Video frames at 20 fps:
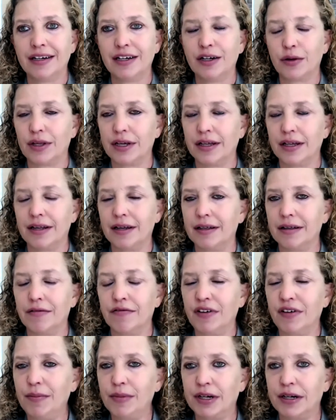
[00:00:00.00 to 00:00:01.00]
you know, the
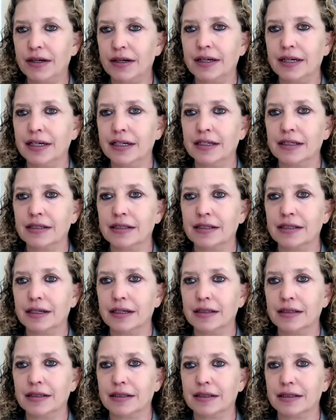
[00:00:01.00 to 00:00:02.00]
FEMA
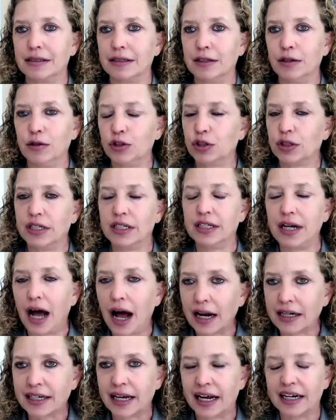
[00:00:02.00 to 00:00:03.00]
is usually
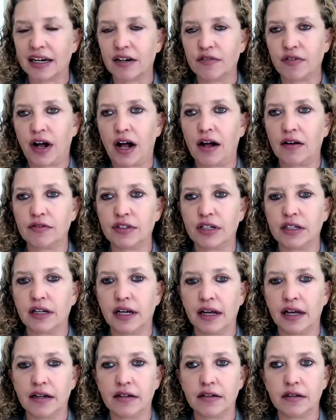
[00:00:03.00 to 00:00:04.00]
not getting involved
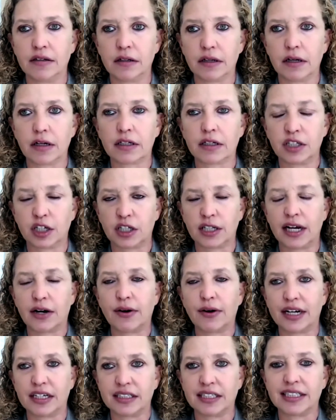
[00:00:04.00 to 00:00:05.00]
in
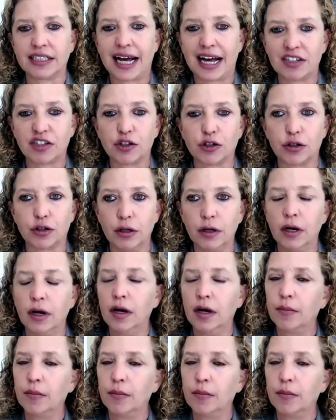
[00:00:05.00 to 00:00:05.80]
declaring a disaster.